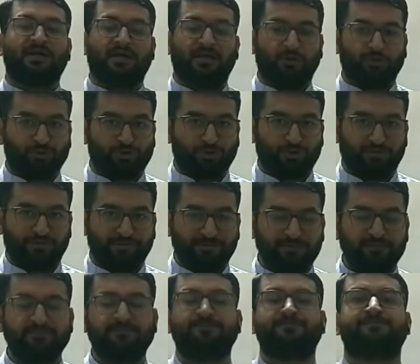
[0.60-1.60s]
Hello
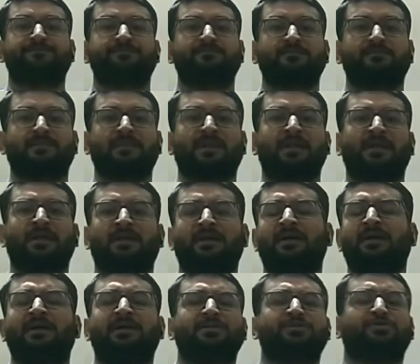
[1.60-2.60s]
children,
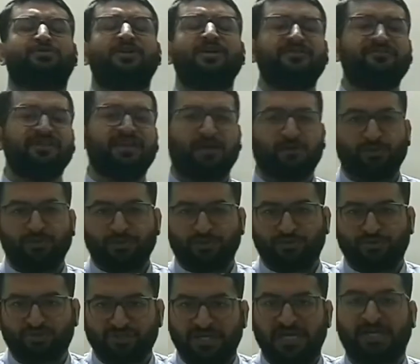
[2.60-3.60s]
today we are going
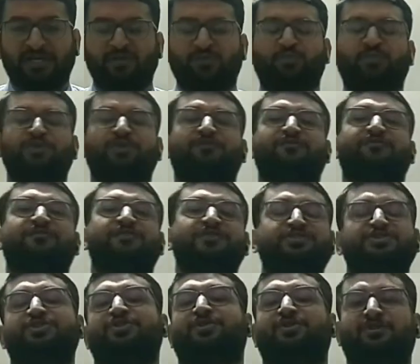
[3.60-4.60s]
to start with your
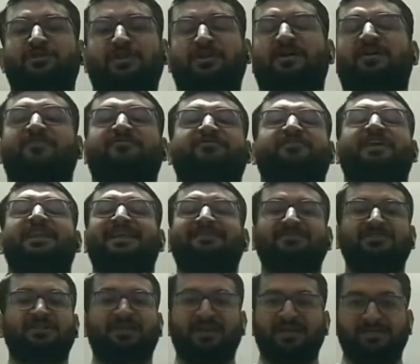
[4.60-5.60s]
first unit of
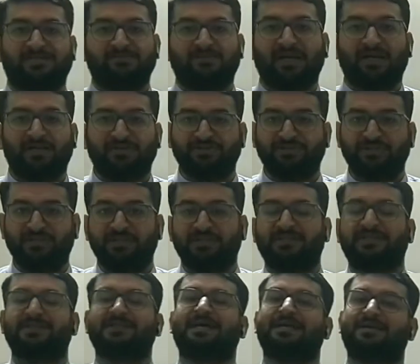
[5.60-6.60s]
11th class biology,
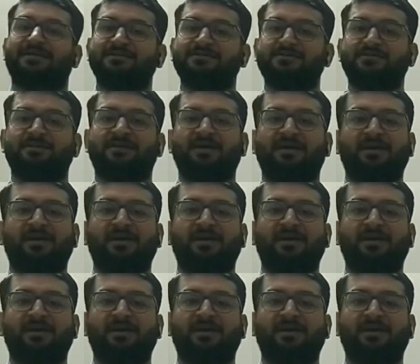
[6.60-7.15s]
that is